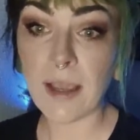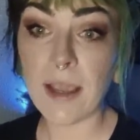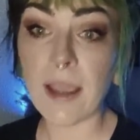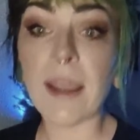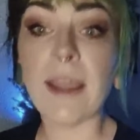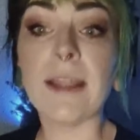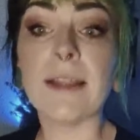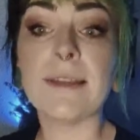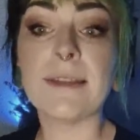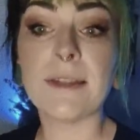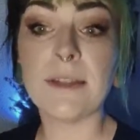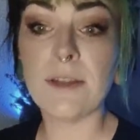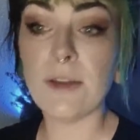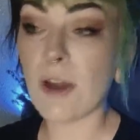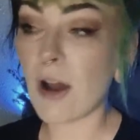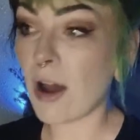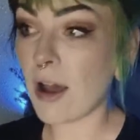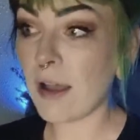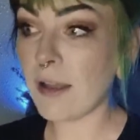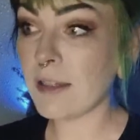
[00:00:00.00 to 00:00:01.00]
It's
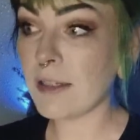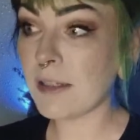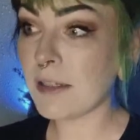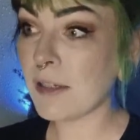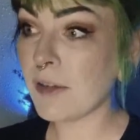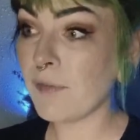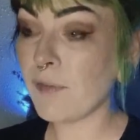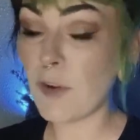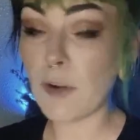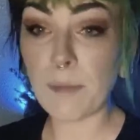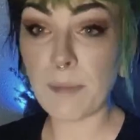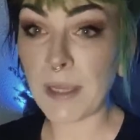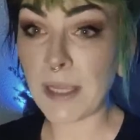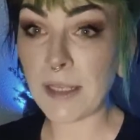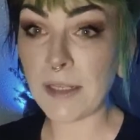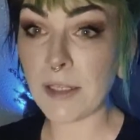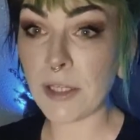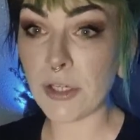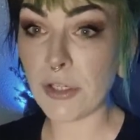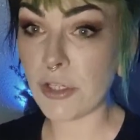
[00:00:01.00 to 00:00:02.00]
not for me
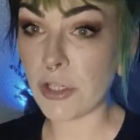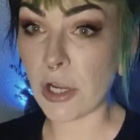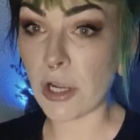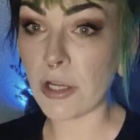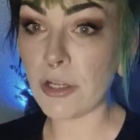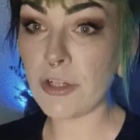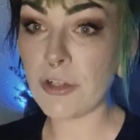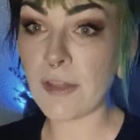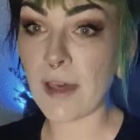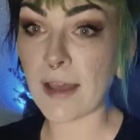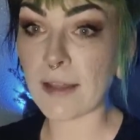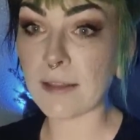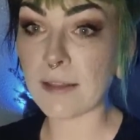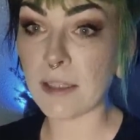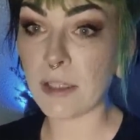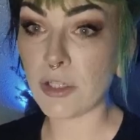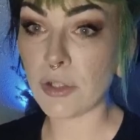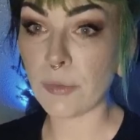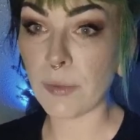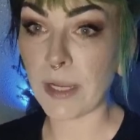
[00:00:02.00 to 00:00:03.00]
to judge that
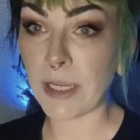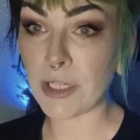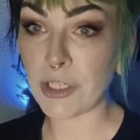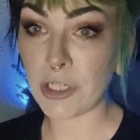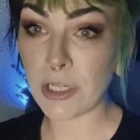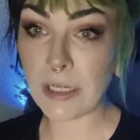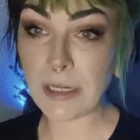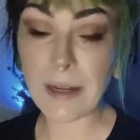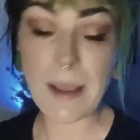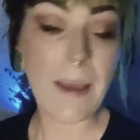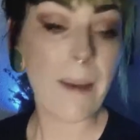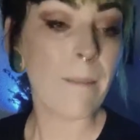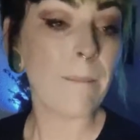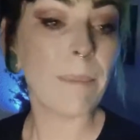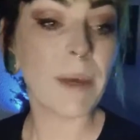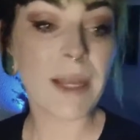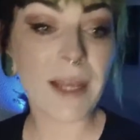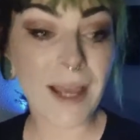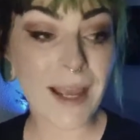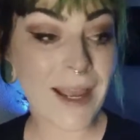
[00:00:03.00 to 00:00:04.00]
situation,
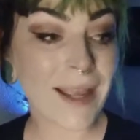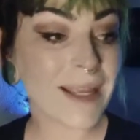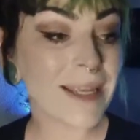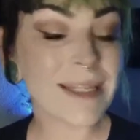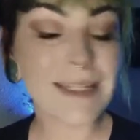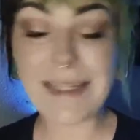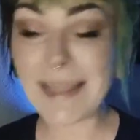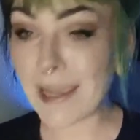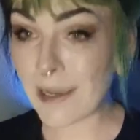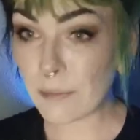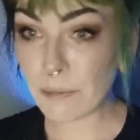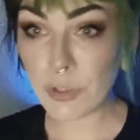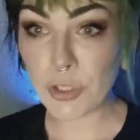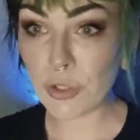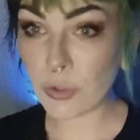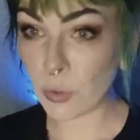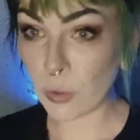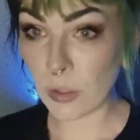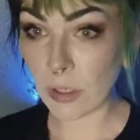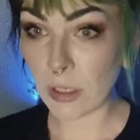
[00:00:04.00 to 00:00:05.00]
but I damn
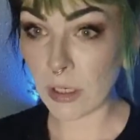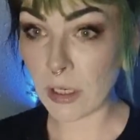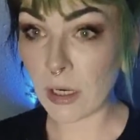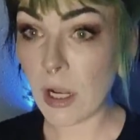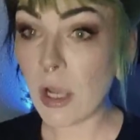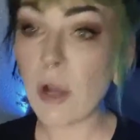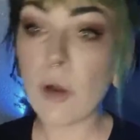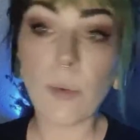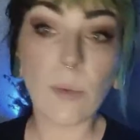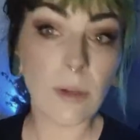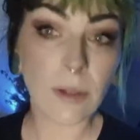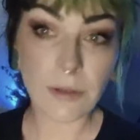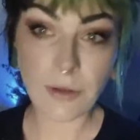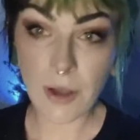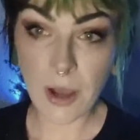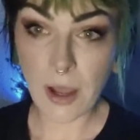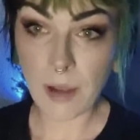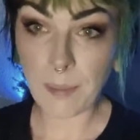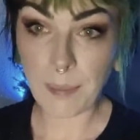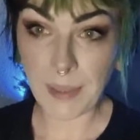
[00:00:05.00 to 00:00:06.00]
sure will
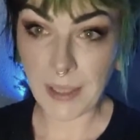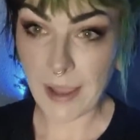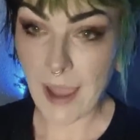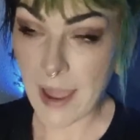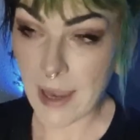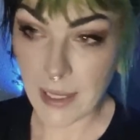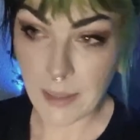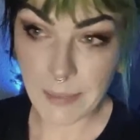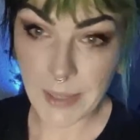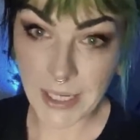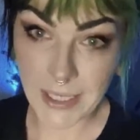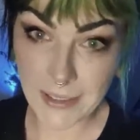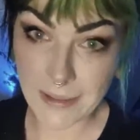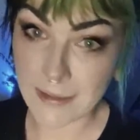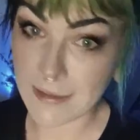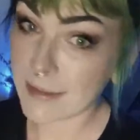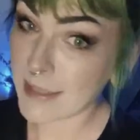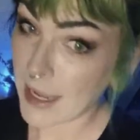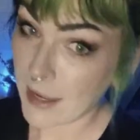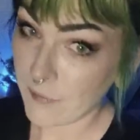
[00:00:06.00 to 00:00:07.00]
not be anybody's
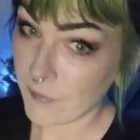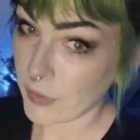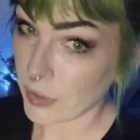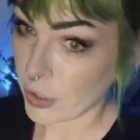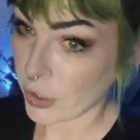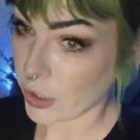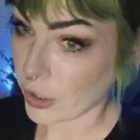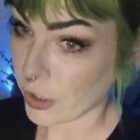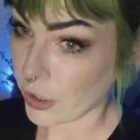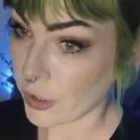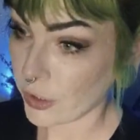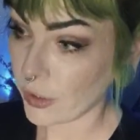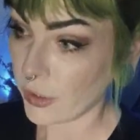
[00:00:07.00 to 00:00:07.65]
savior.